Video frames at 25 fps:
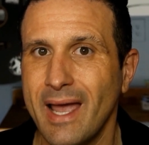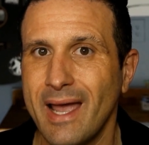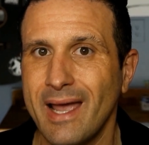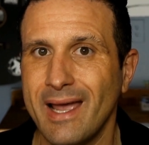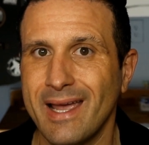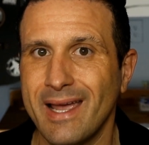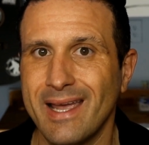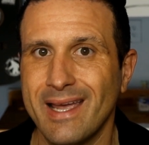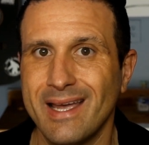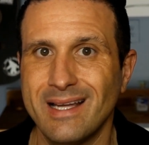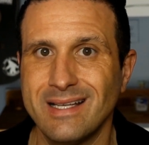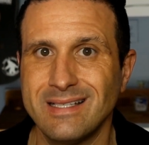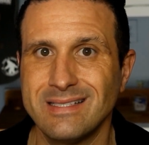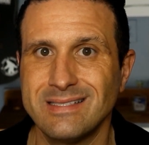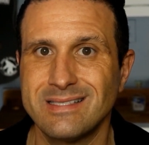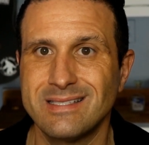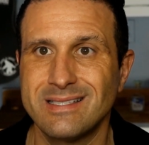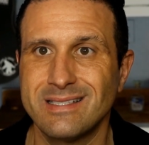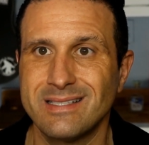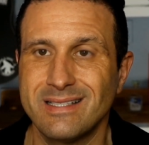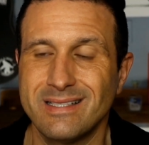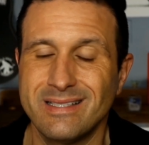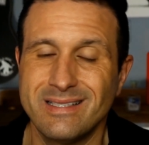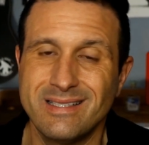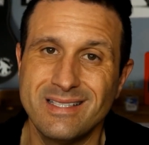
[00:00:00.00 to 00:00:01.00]
And
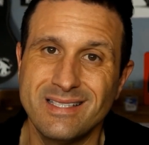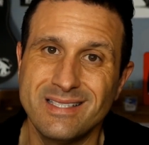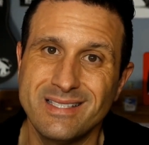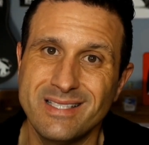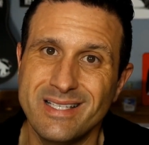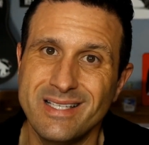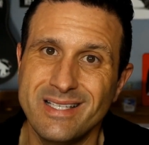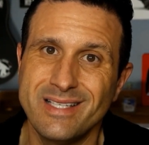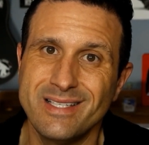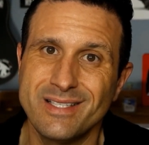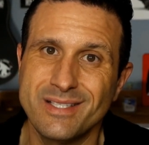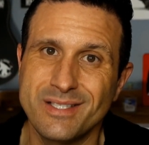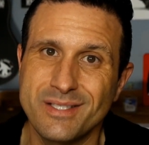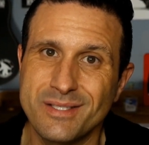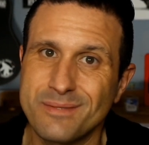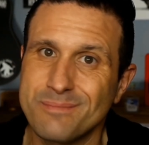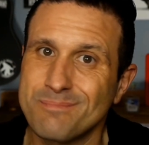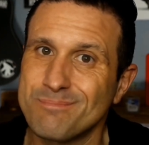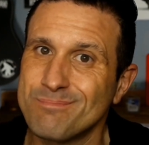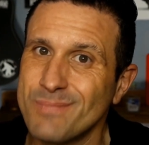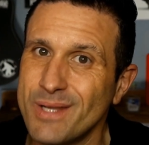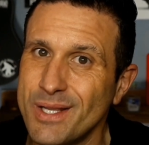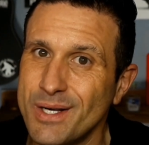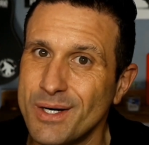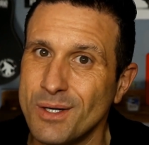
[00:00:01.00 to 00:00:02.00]
this is,
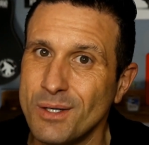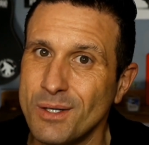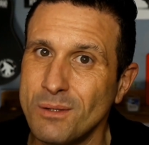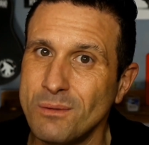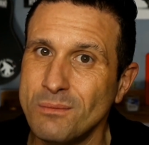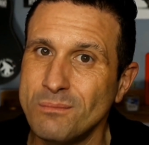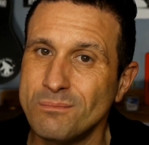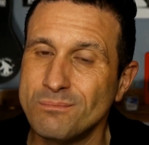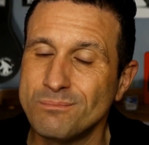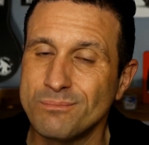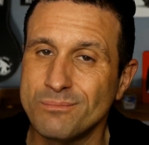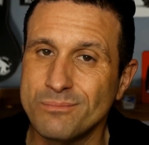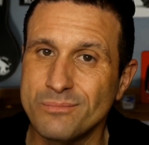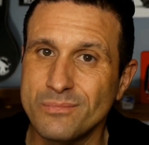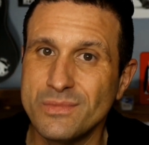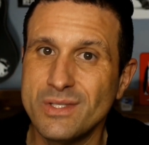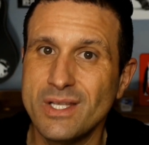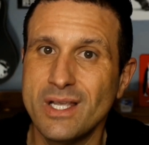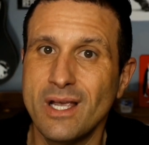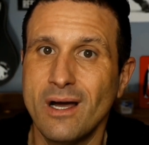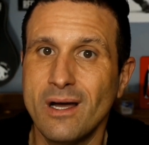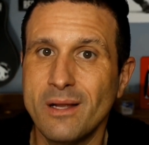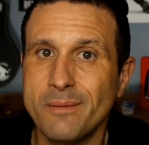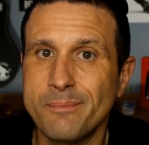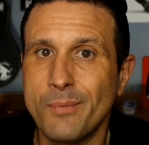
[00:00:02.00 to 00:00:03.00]
the
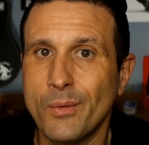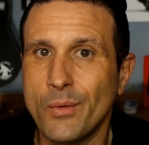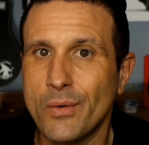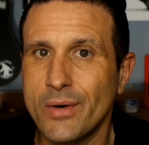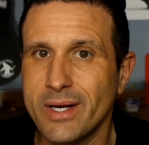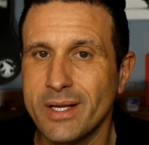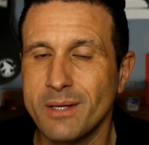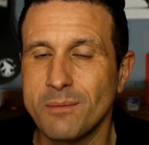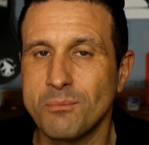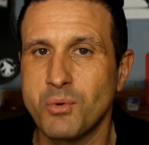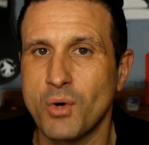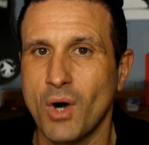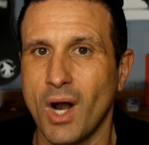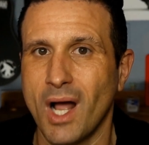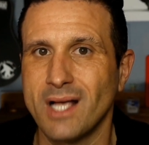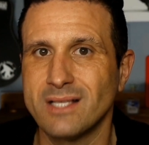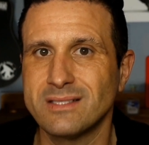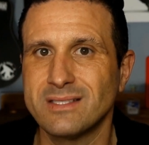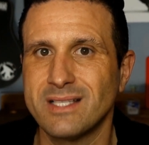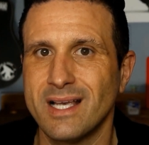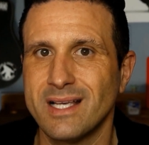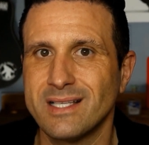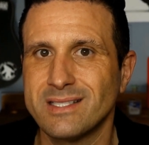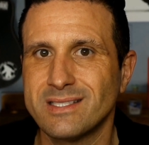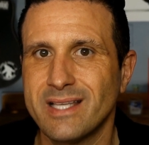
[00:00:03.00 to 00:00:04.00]
onboarding
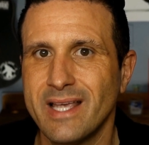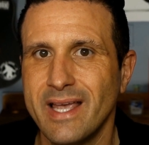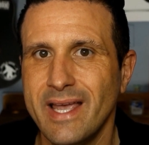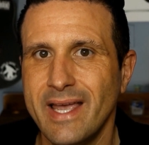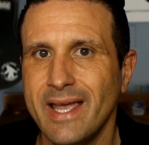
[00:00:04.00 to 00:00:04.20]
process.